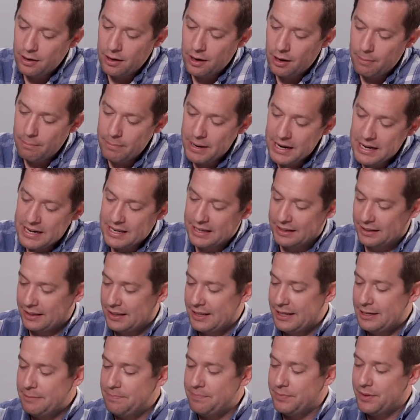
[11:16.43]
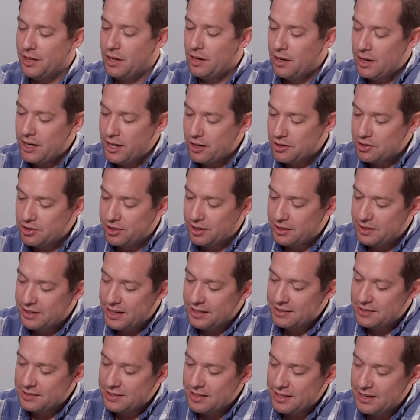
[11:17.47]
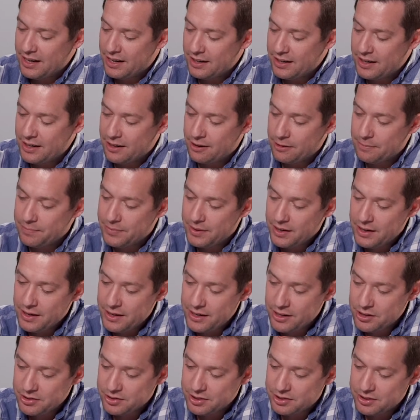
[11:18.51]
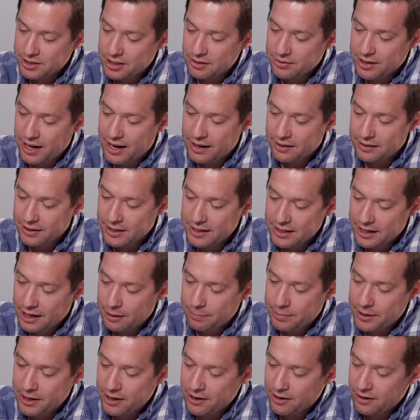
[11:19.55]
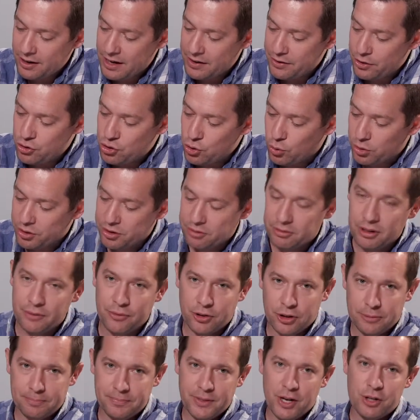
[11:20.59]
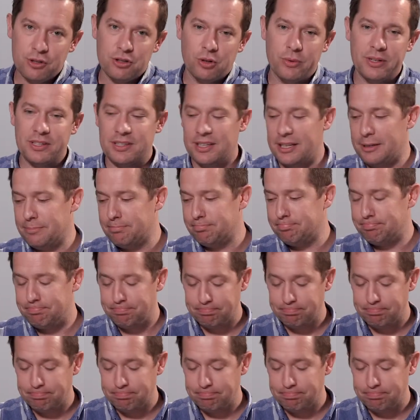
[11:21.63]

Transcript: immediately, here's the Dead Sea down here, here's the Sea of Galilee up here, and the Jordan River. Here's what we see.